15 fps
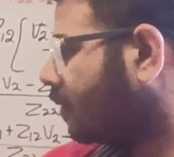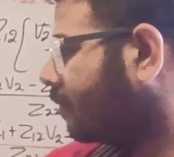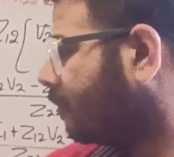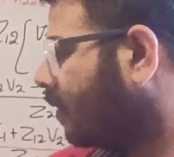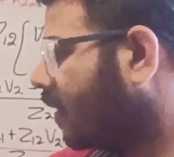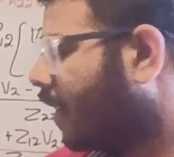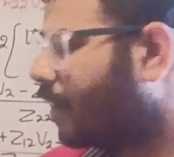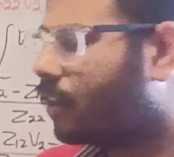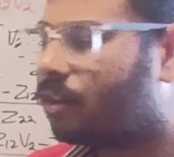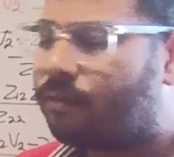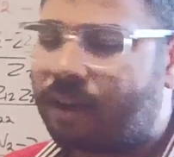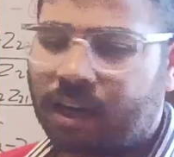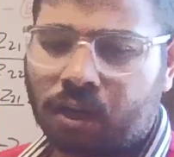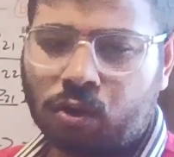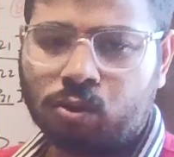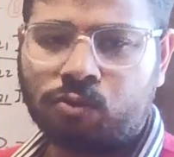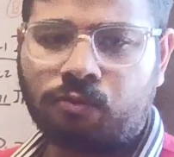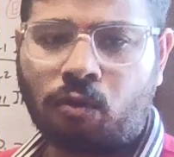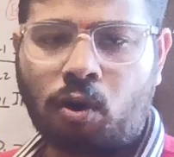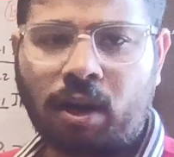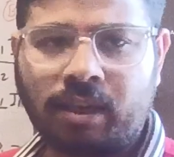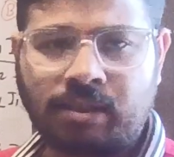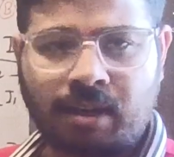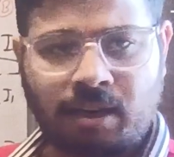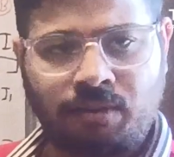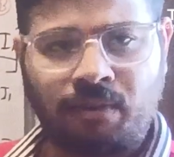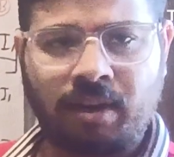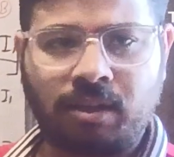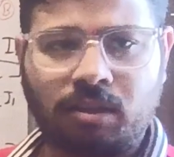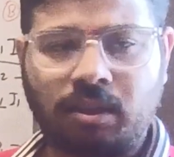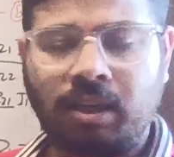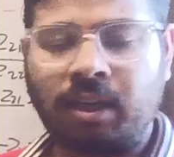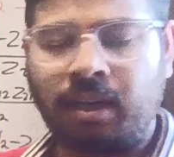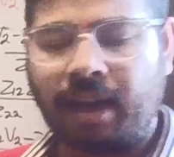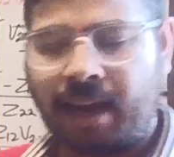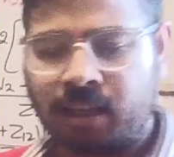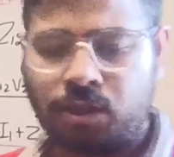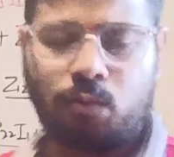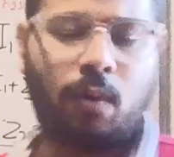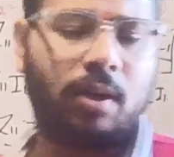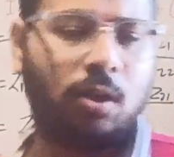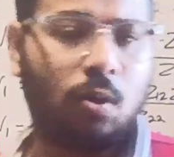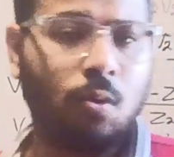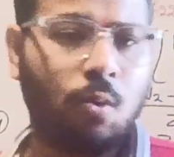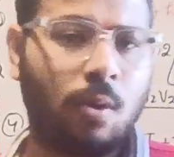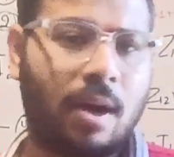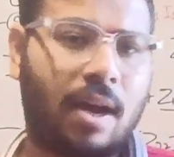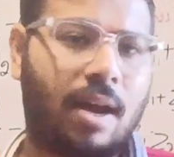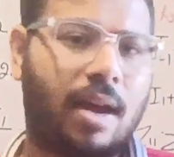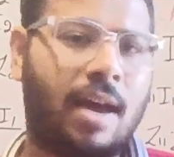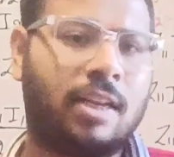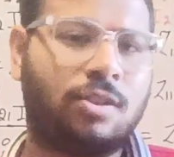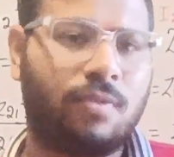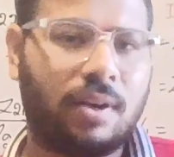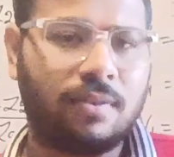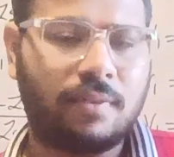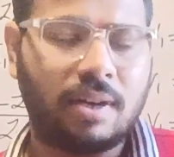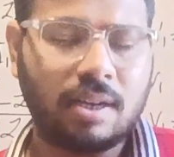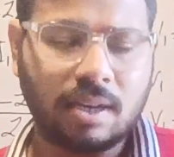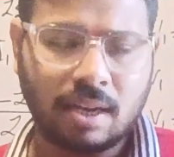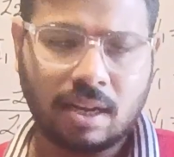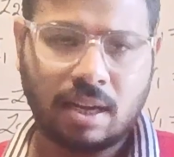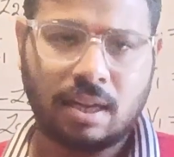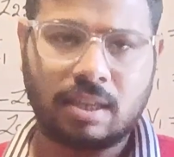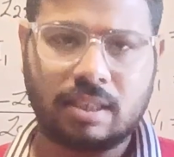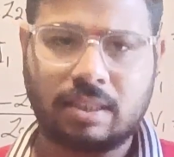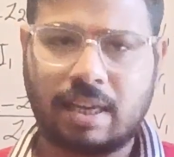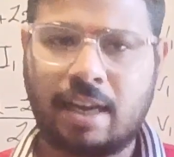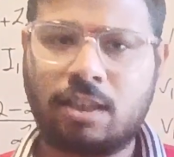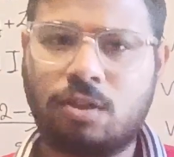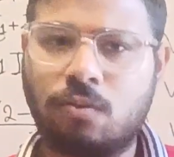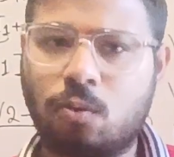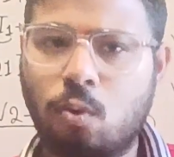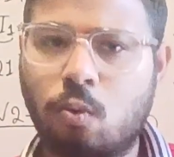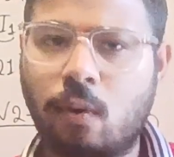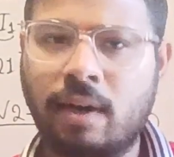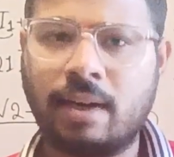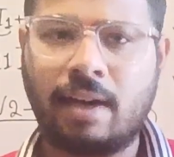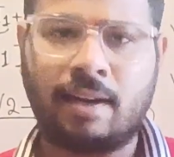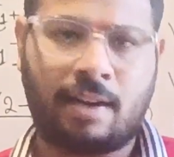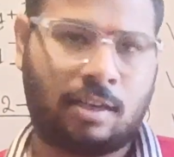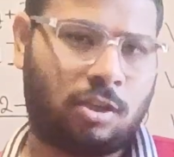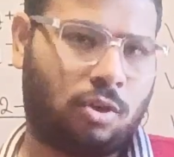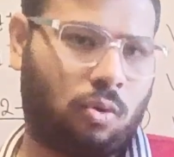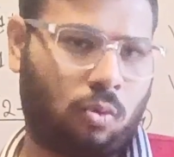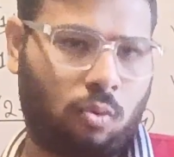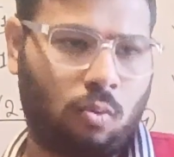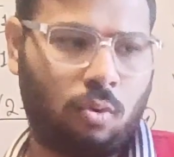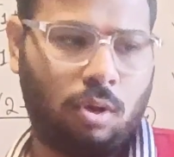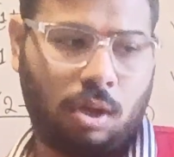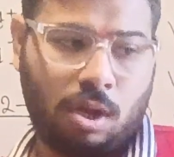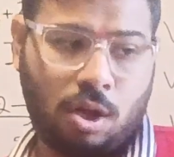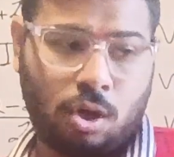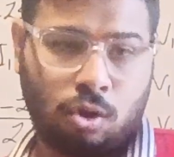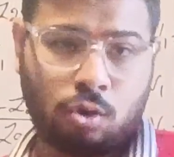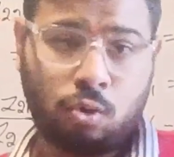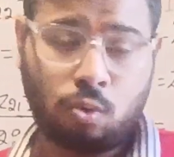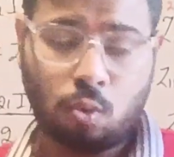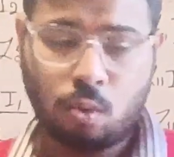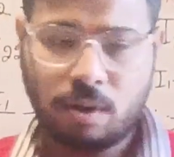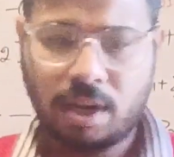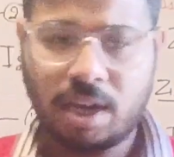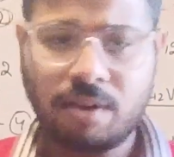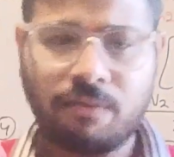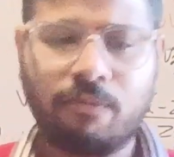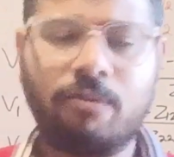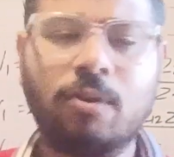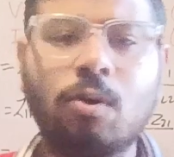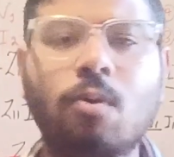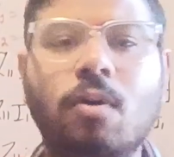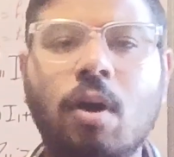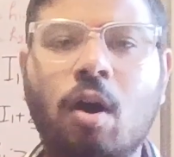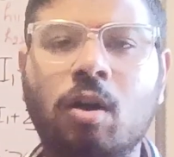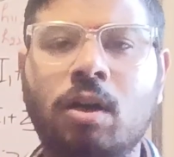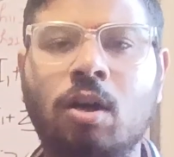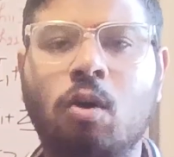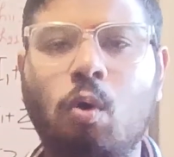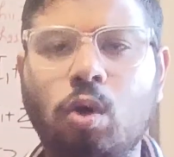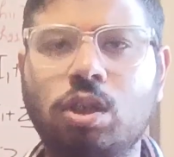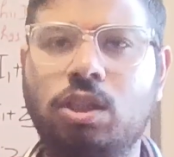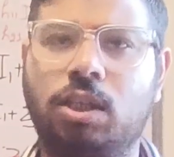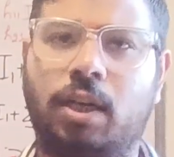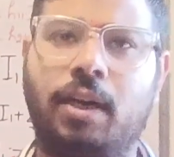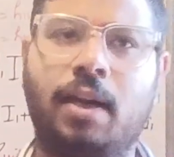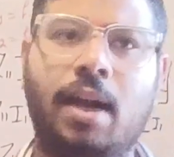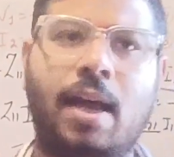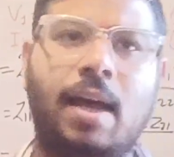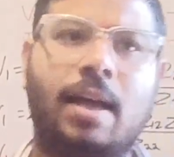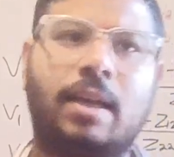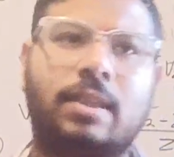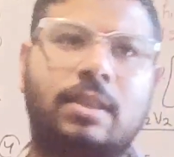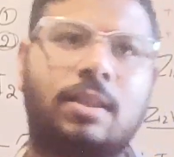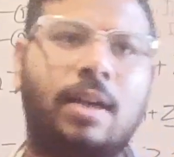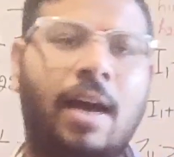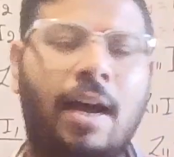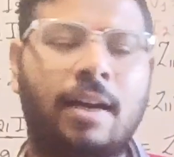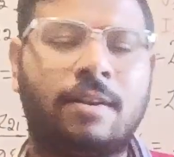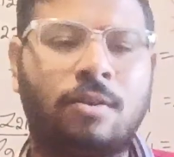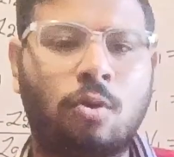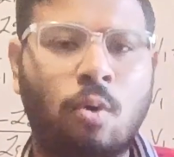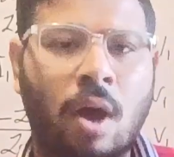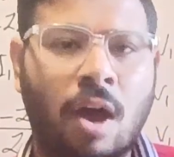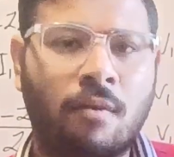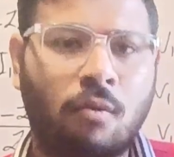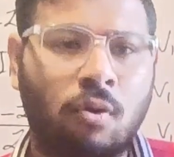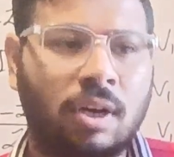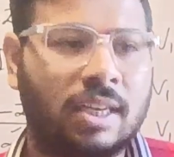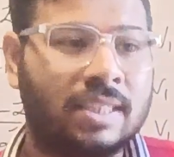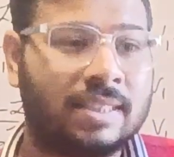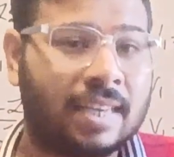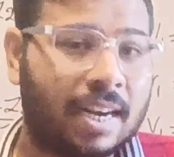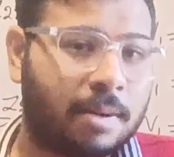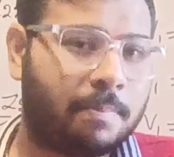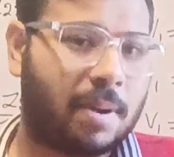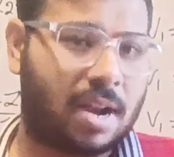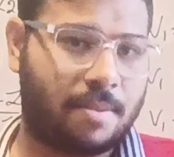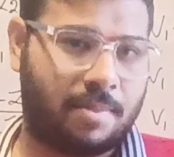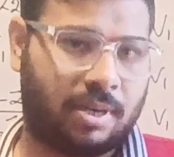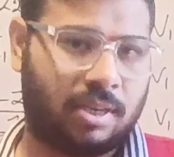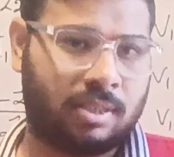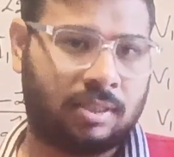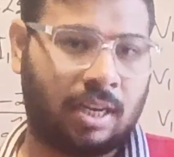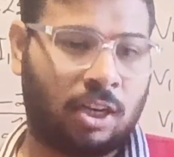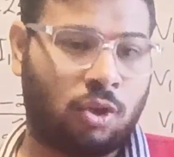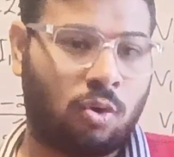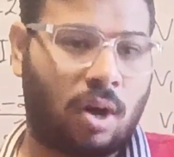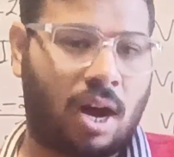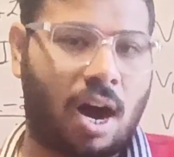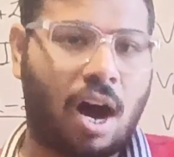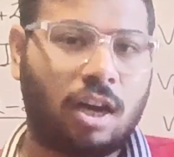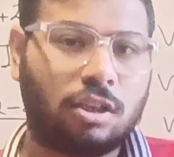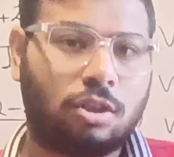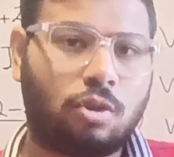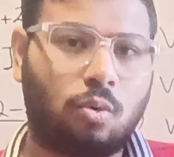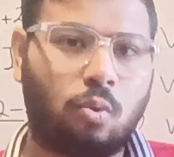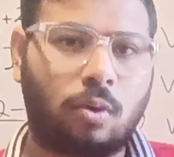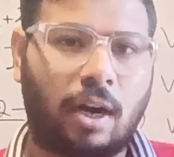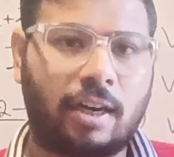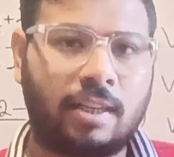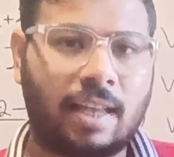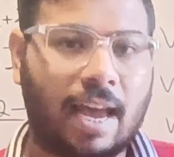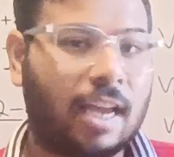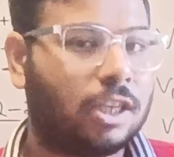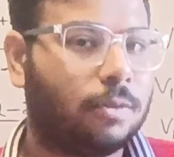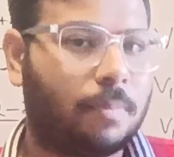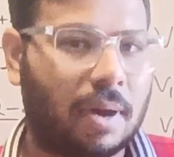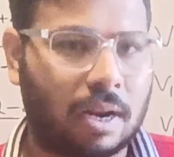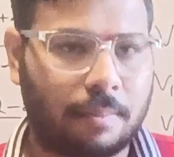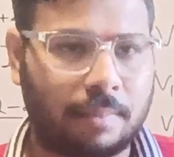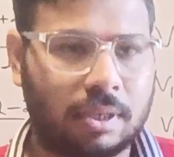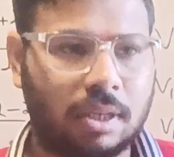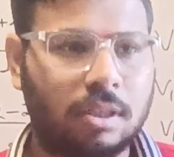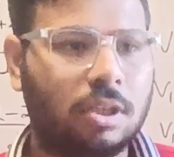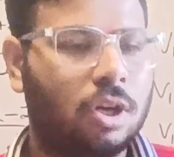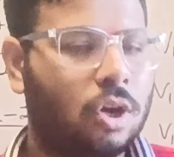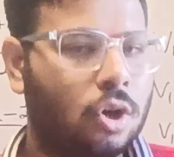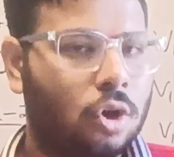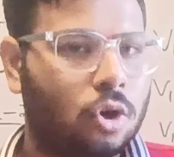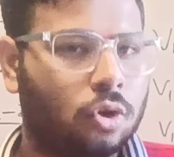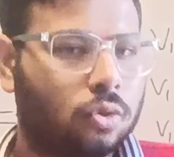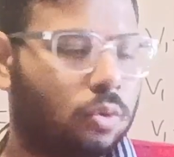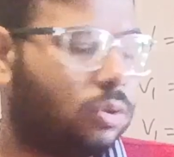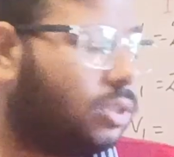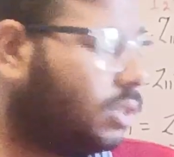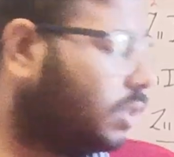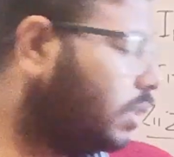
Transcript: we get the values for Z1, H12, H11, H21 and H22. So if you got a question and you have only Z parameters and you are asked to write the H parameters, so